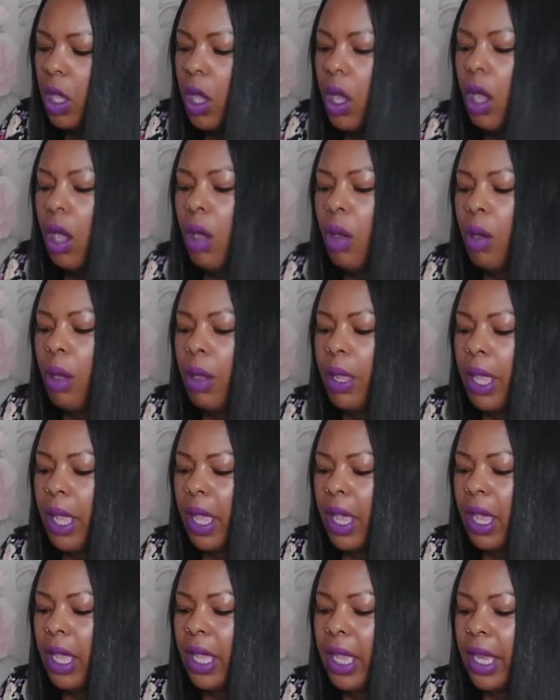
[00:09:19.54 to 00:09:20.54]
Oh, okay.
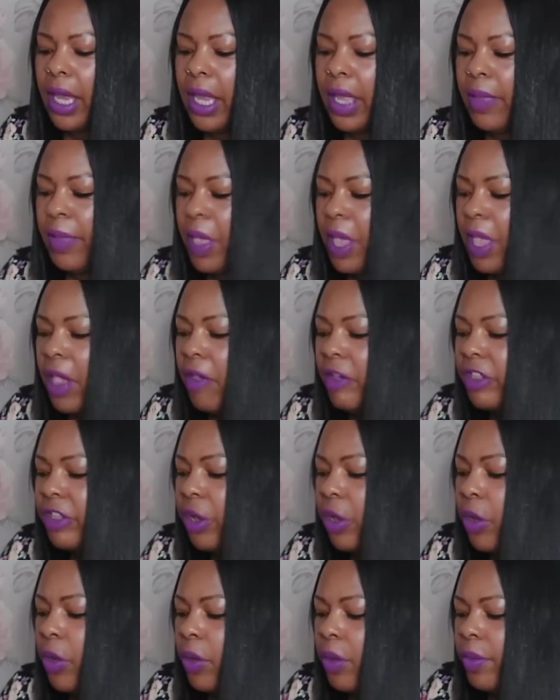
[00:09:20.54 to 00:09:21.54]
I get it.
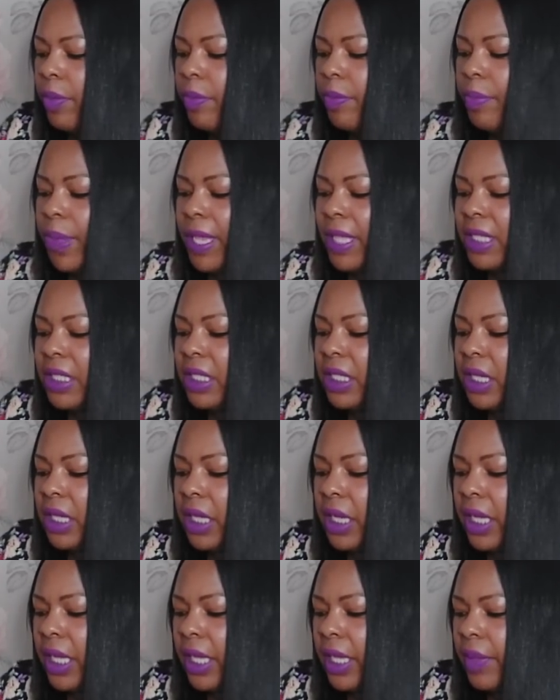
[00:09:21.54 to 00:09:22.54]
So
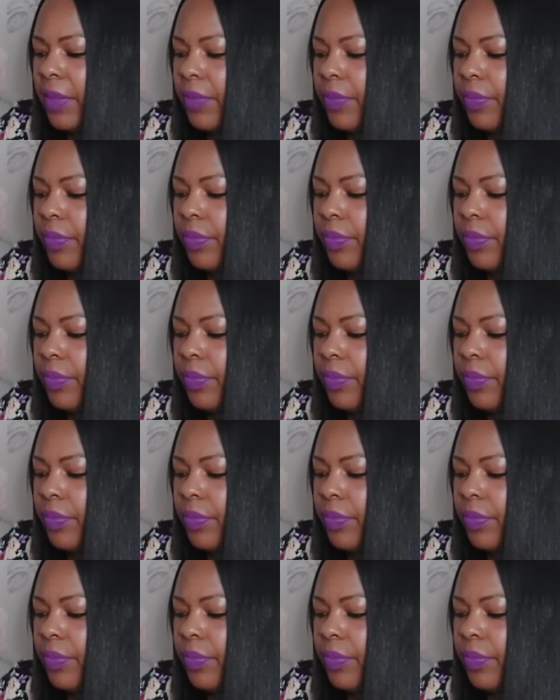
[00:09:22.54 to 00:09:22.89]
basically,